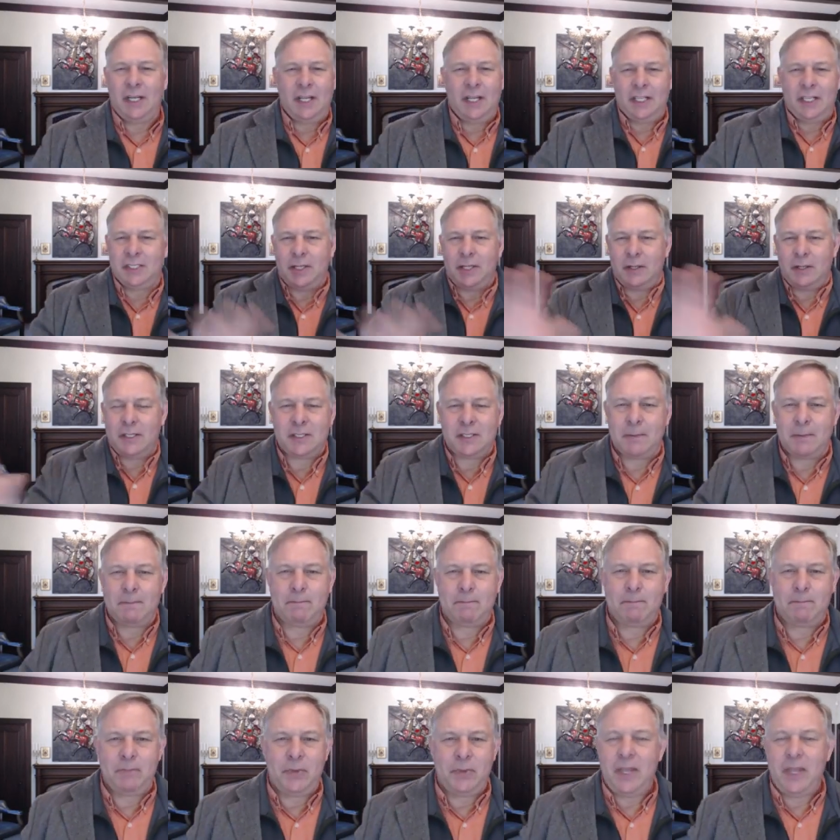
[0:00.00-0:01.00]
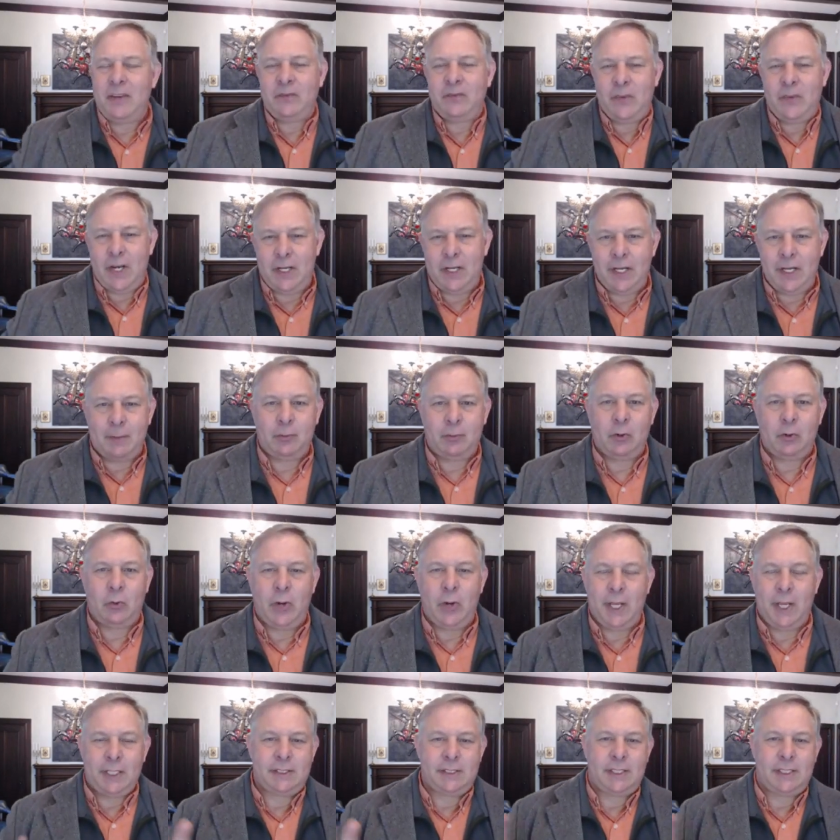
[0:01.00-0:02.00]
There's an infinite number of
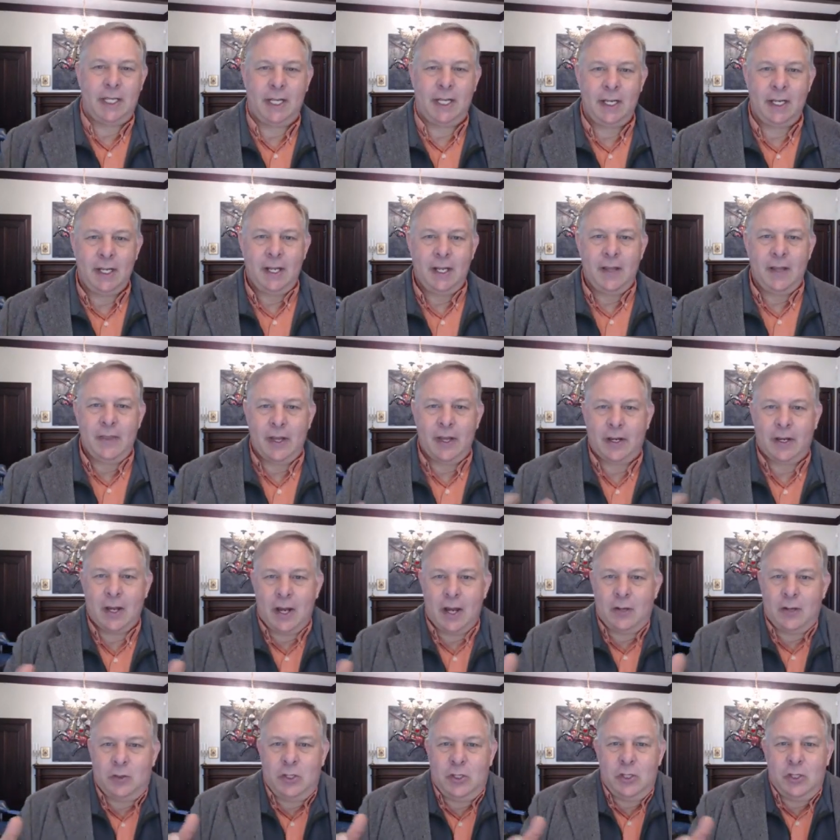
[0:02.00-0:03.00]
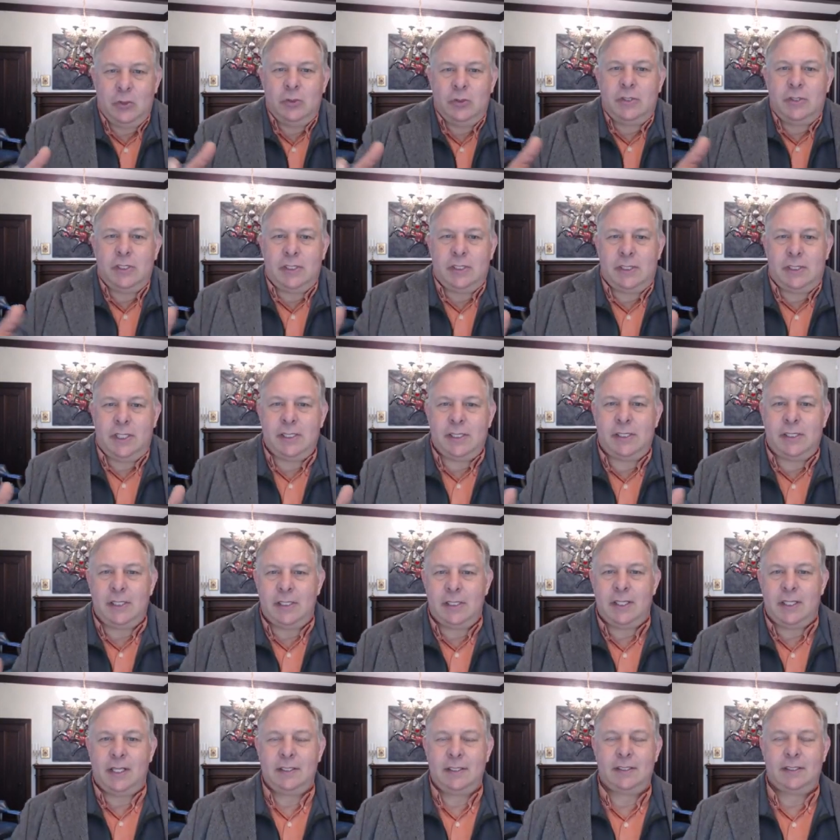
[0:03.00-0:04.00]
ways that God uses this
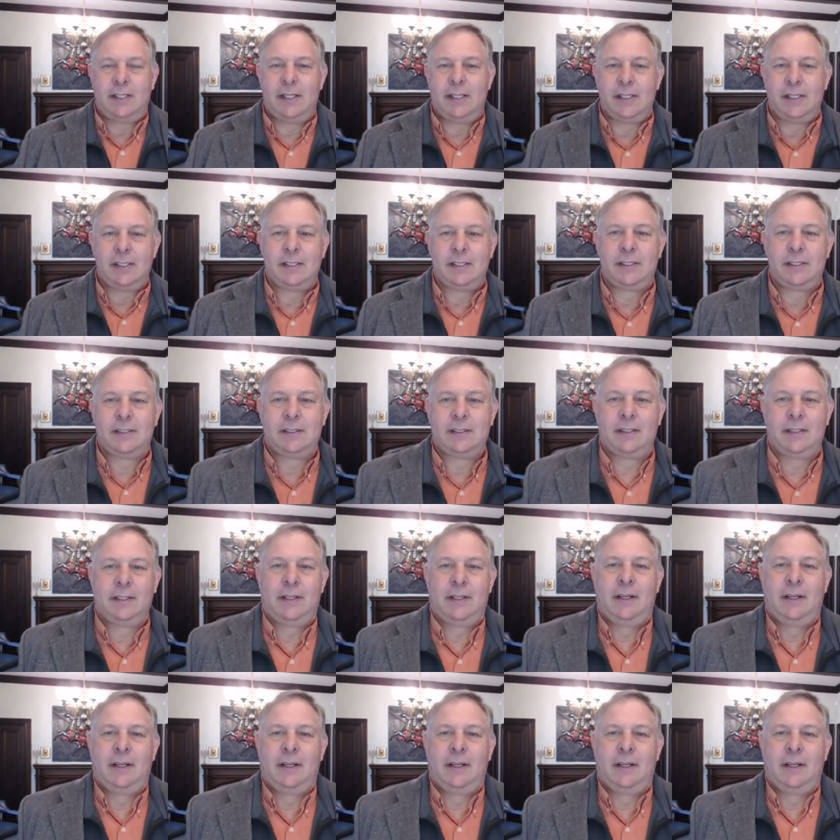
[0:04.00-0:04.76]
and does this.